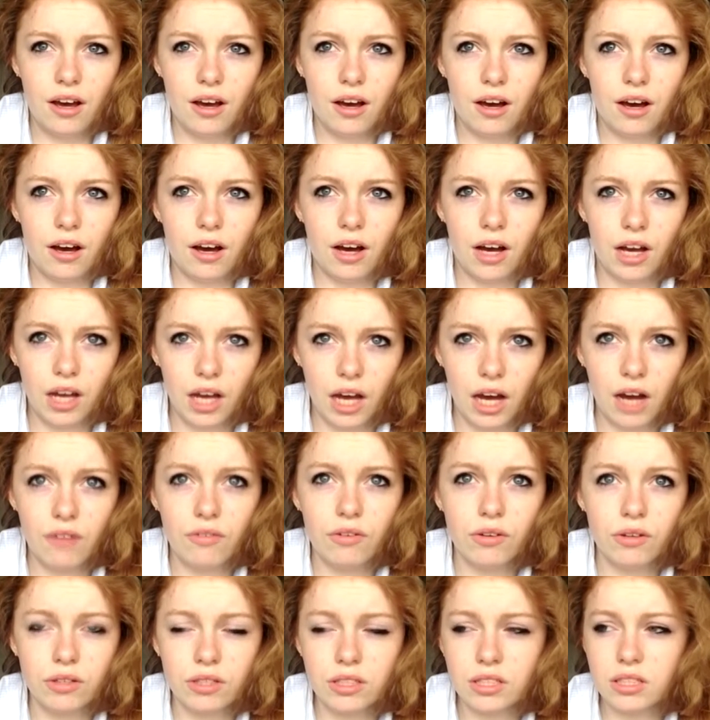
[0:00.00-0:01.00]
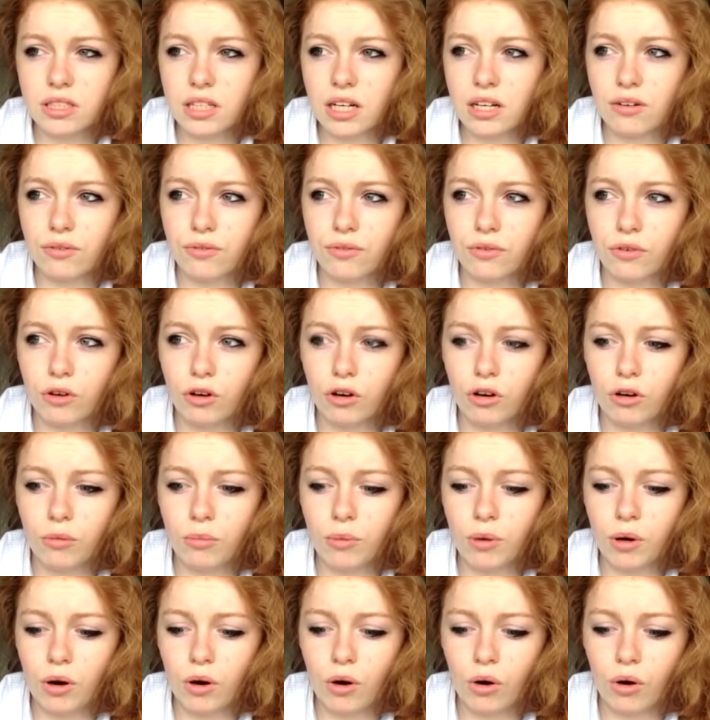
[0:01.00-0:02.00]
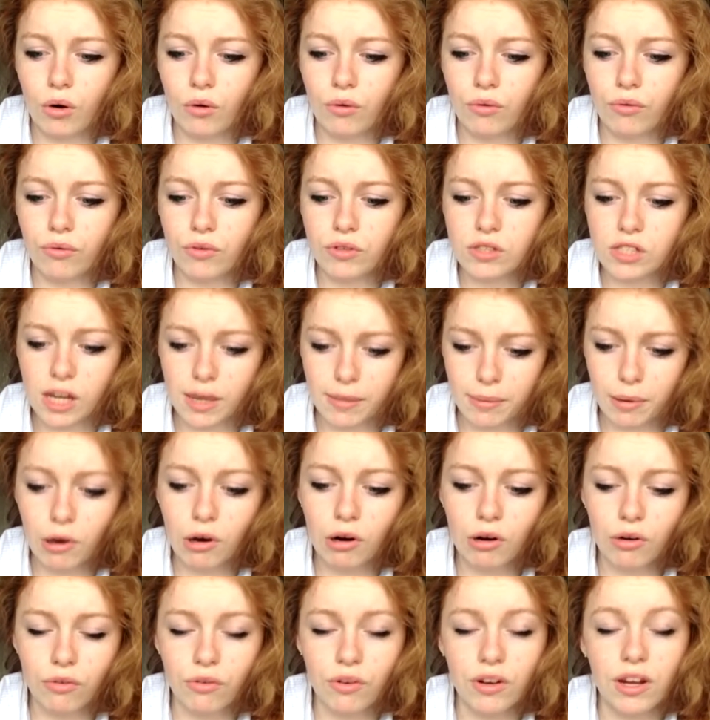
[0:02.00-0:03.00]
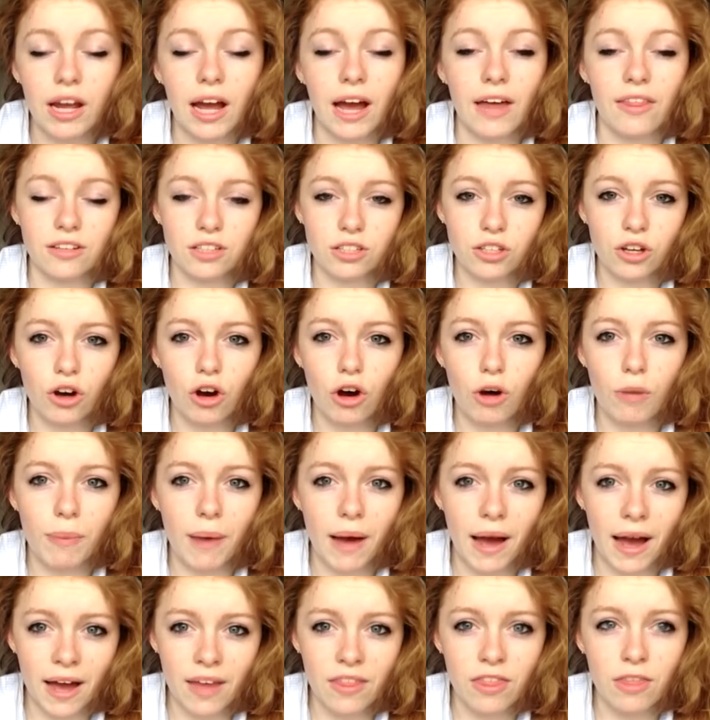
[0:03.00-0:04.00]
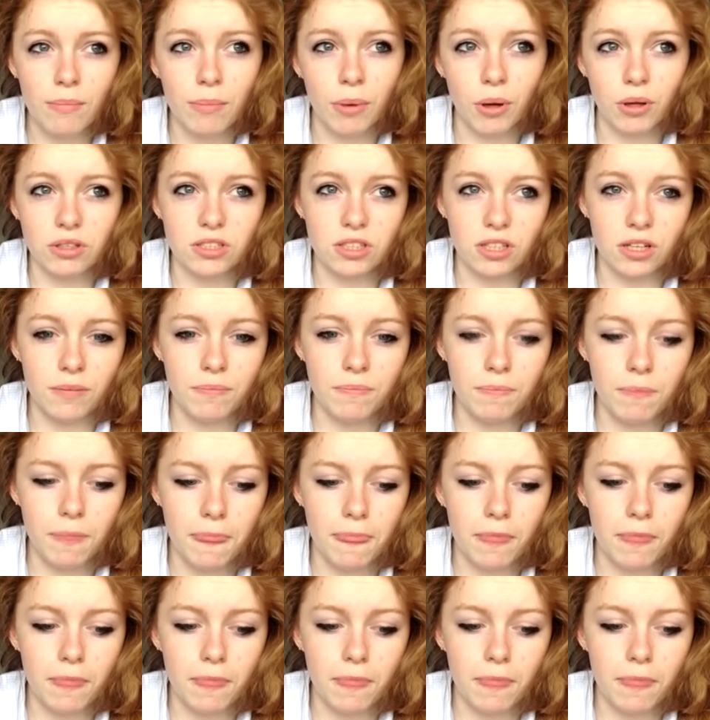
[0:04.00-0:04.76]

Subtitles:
I have used a standard form of typography at the top and the bottom,